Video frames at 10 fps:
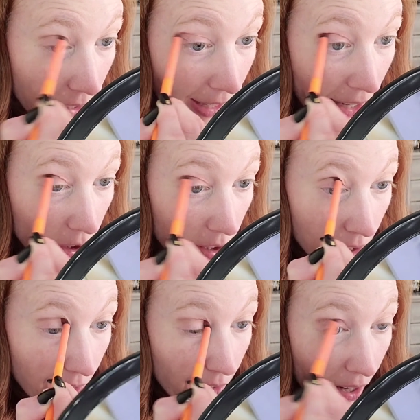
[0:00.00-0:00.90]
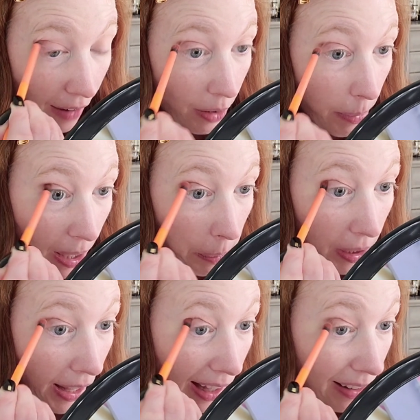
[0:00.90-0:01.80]
Like I couldn't even ever make
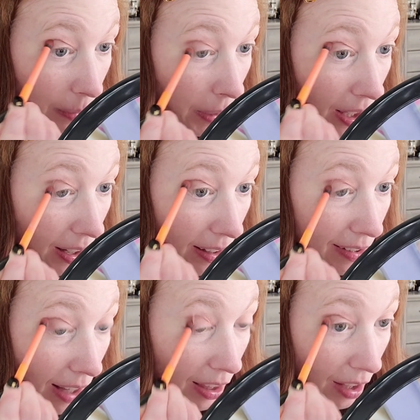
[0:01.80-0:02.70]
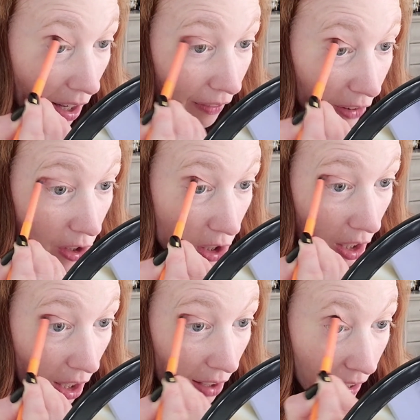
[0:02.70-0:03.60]
plans because I thought for
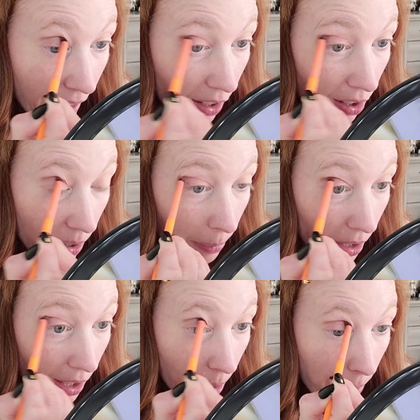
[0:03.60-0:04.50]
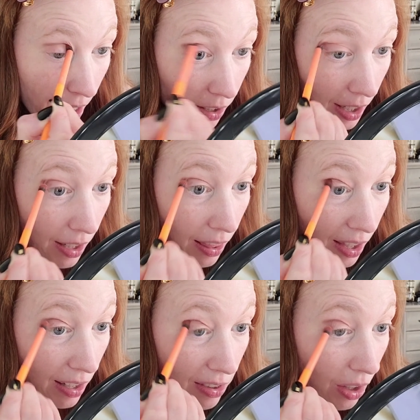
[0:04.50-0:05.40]
sure like, oh, I'm going to get a migraine and
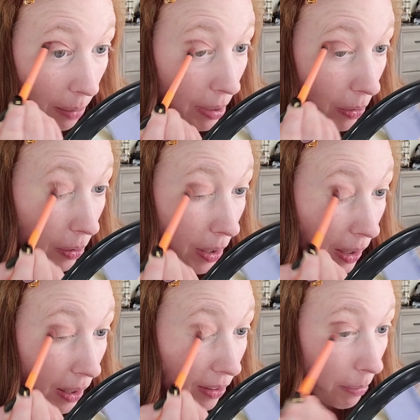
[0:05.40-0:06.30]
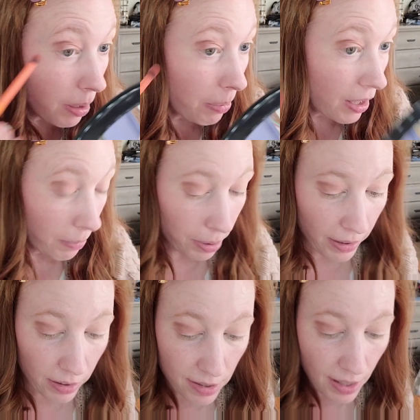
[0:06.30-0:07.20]
then it's going to be ruined because I'm going to be
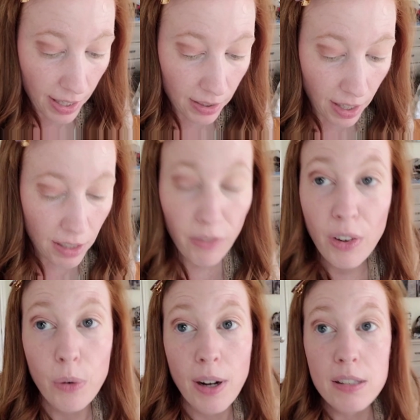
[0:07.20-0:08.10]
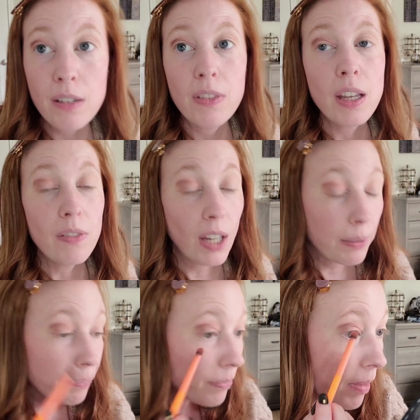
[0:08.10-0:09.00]
completely sidelined for the rest of the evening.